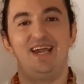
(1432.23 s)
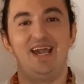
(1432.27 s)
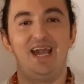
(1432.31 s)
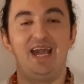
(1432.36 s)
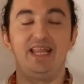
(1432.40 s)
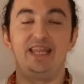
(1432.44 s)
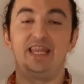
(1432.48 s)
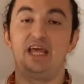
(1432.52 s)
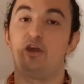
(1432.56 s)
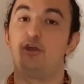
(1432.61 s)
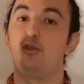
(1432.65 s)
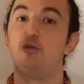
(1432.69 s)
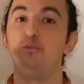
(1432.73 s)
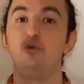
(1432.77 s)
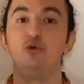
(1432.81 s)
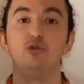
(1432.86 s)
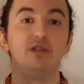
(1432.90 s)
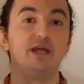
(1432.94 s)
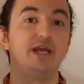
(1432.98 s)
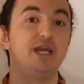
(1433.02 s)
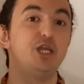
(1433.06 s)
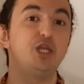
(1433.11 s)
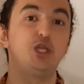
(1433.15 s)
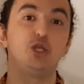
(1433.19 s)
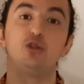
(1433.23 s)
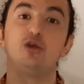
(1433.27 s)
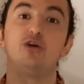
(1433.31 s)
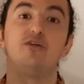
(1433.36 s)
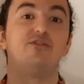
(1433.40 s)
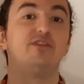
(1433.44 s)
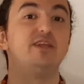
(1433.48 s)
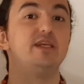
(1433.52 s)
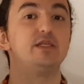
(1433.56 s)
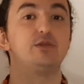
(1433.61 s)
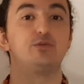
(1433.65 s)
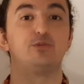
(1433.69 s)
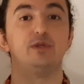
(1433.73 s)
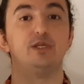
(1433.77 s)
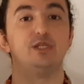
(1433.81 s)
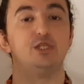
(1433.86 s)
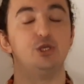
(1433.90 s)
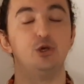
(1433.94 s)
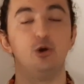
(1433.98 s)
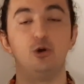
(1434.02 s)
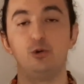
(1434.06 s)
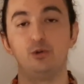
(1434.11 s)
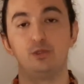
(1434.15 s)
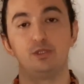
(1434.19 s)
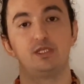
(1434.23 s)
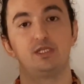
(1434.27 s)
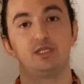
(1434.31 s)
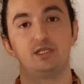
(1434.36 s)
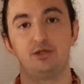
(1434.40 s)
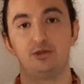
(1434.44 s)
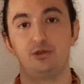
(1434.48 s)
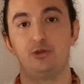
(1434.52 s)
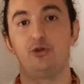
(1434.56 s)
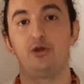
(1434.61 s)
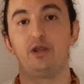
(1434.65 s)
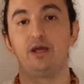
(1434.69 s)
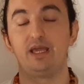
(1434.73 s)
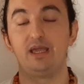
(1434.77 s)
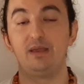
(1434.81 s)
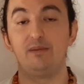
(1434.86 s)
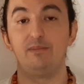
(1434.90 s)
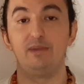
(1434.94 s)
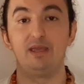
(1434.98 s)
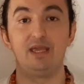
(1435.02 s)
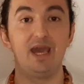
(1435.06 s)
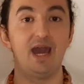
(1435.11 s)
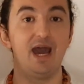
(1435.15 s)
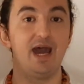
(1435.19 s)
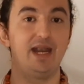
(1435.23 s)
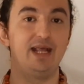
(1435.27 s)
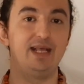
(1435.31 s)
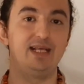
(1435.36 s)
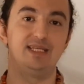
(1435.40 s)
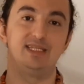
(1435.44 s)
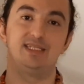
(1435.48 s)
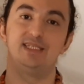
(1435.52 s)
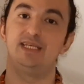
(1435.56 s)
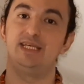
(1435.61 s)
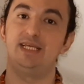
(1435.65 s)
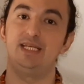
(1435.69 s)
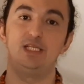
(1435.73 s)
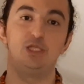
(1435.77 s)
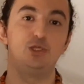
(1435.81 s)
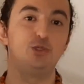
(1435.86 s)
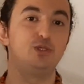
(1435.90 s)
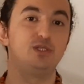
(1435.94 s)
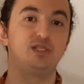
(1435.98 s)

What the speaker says: And the accumulation of these results you're going to be getting since you